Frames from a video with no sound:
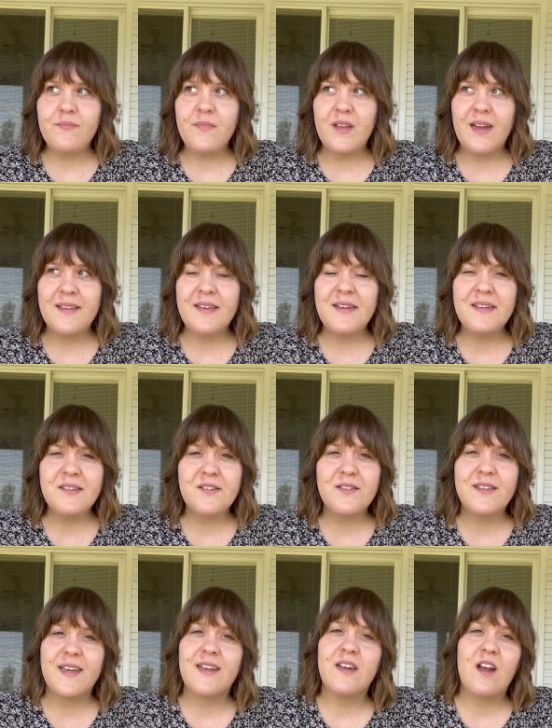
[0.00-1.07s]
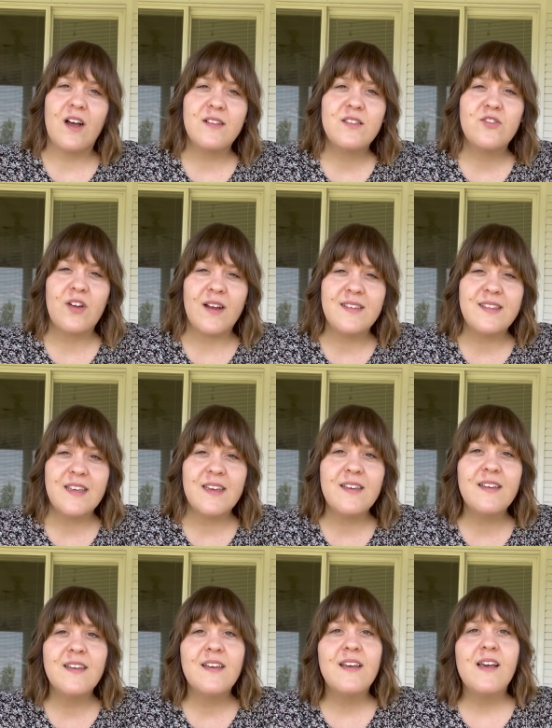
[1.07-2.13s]
I think, is just like not
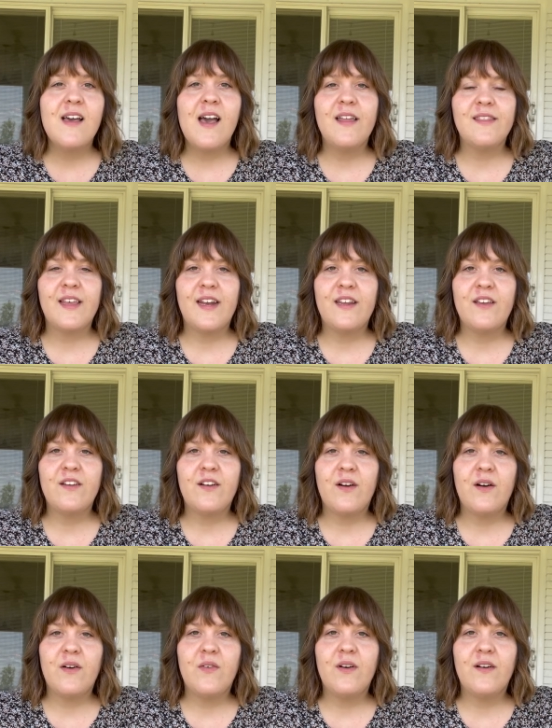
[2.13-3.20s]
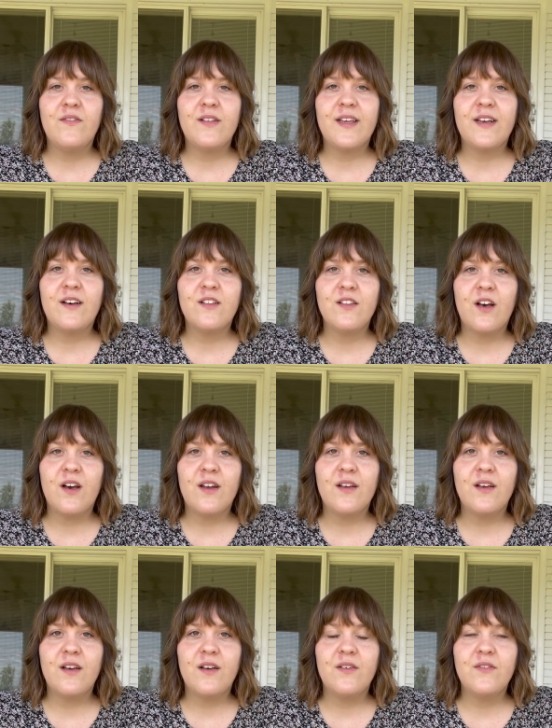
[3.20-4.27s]
stressing and letting go of like a lot
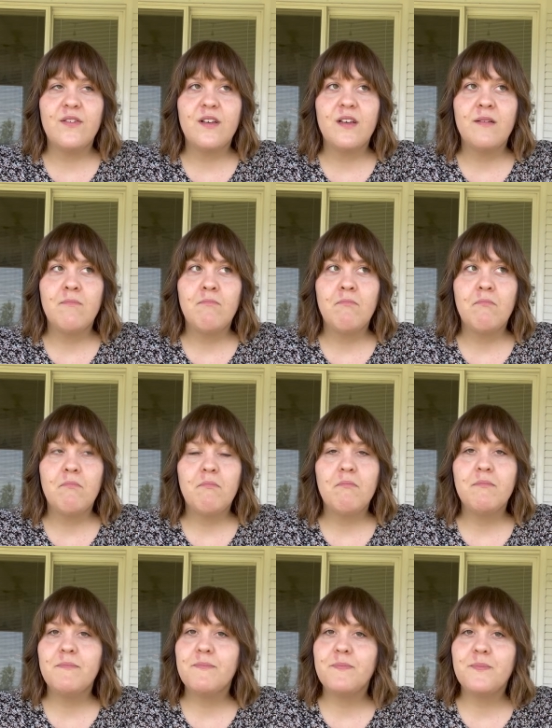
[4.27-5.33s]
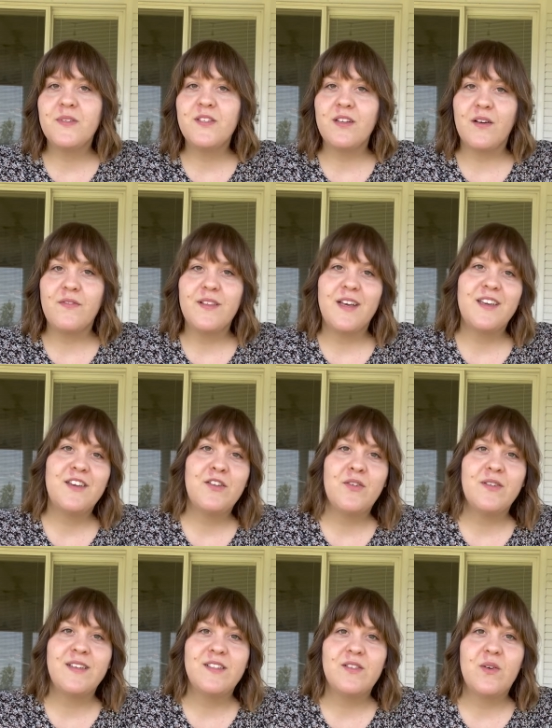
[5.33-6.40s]
of stuff that you
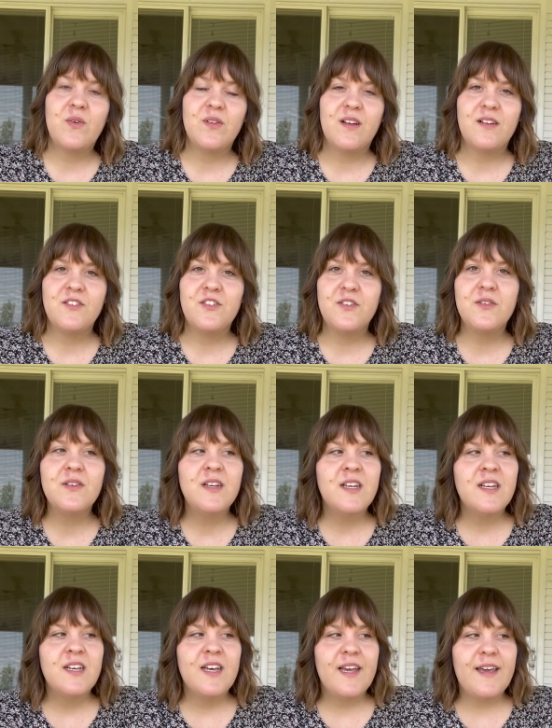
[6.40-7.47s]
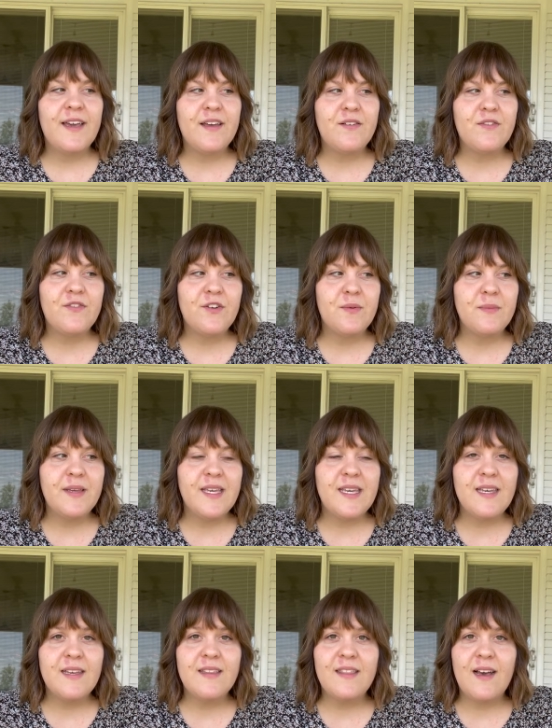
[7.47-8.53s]
don't need to hold on to. And for
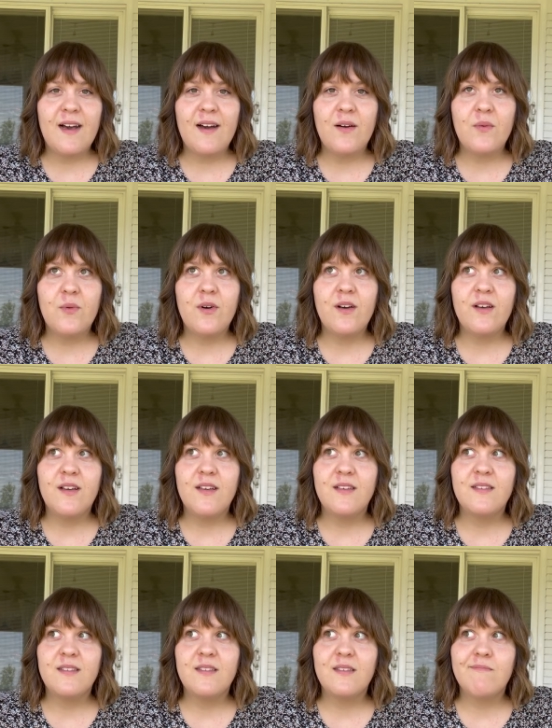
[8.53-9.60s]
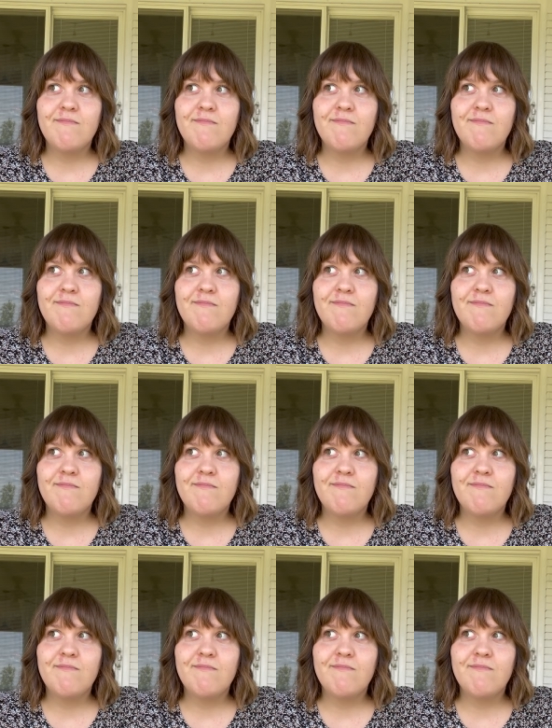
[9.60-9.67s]
me, that was